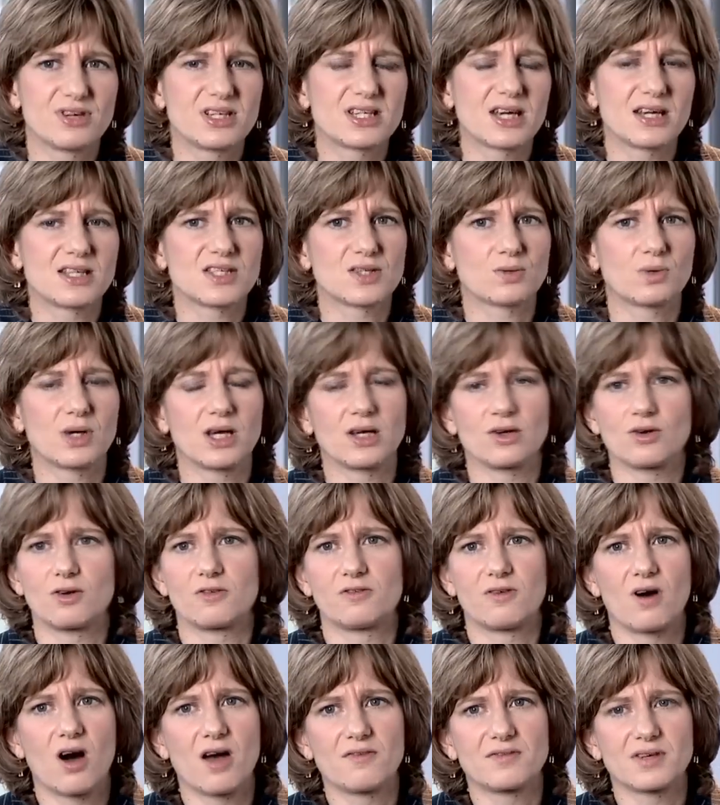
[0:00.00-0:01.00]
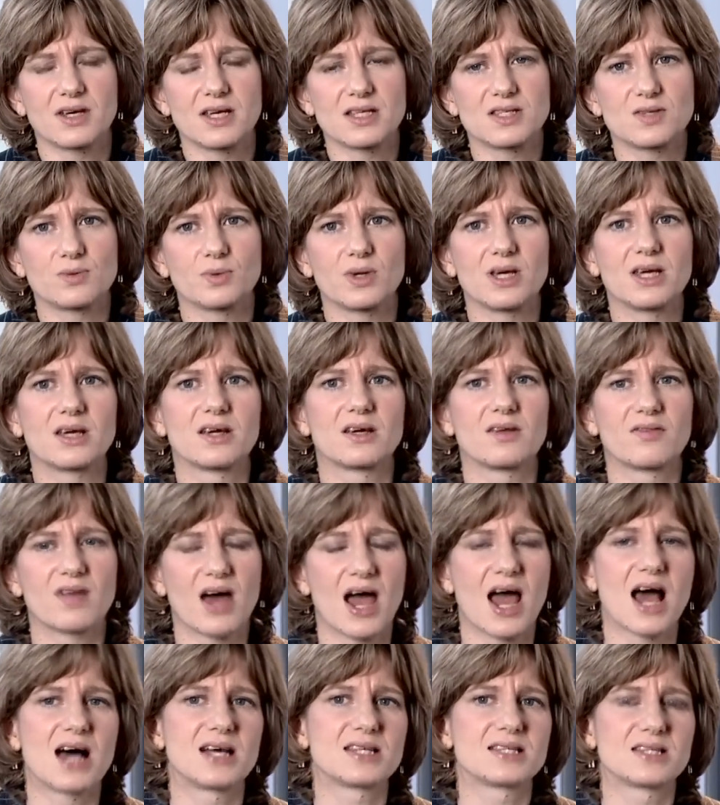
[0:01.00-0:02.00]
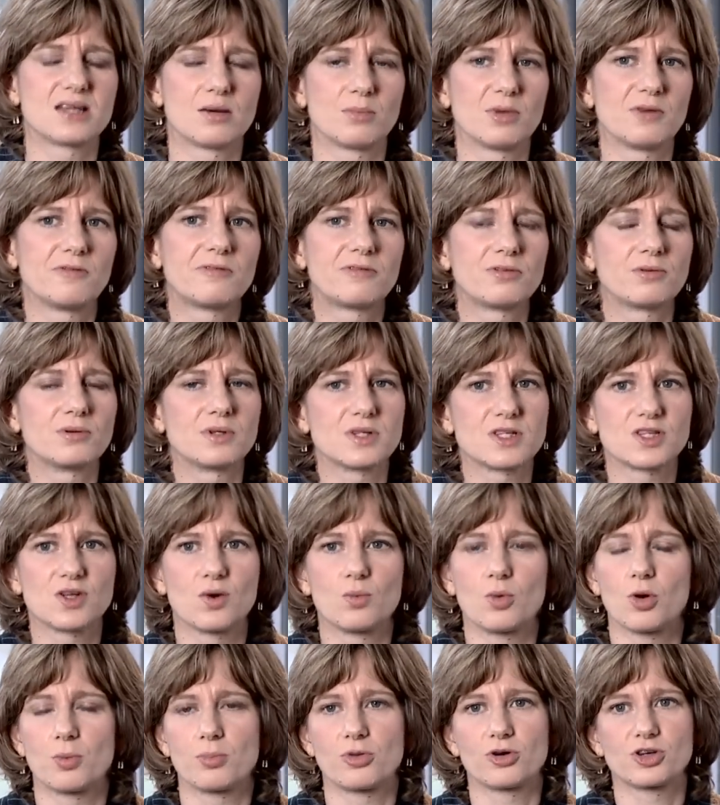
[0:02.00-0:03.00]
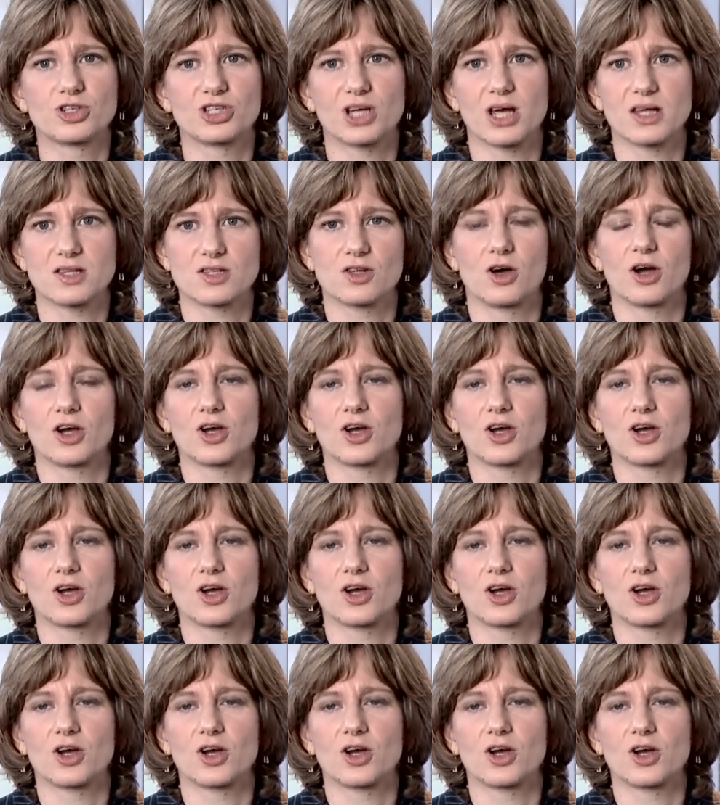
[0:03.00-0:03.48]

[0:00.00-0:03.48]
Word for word: 3 days a week, not 5 days a week, and that has some influence on what projects